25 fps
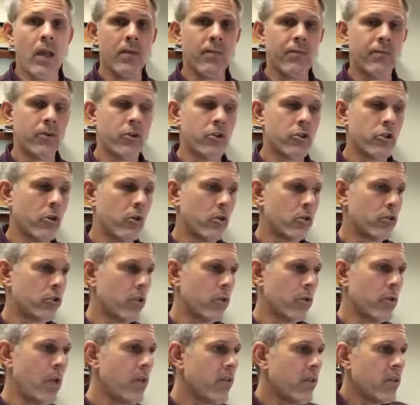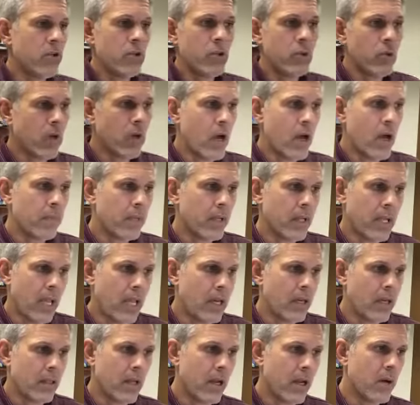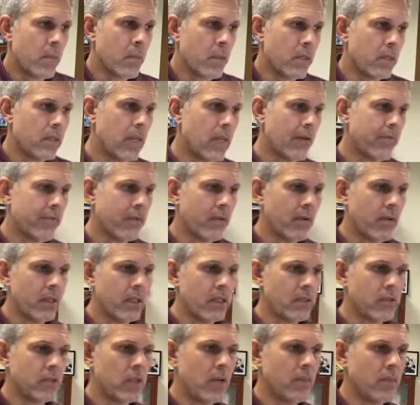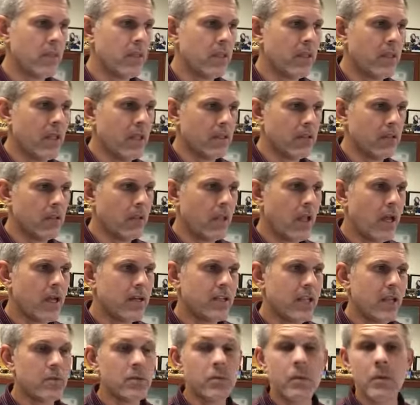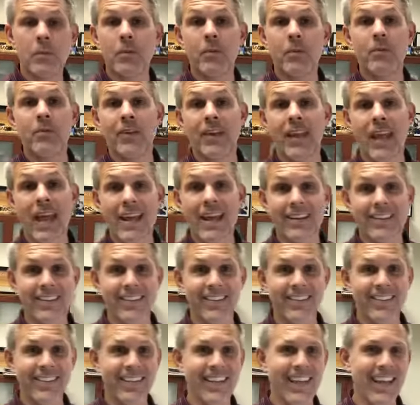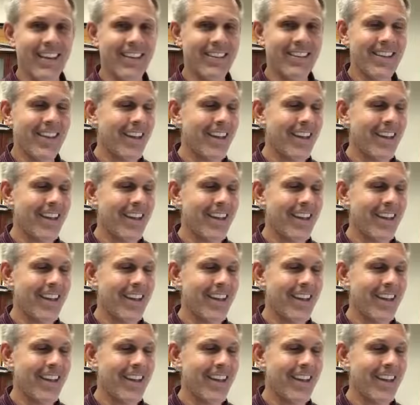for sure. So nothing too complicated there, but definitely something that a lot of times people forget to get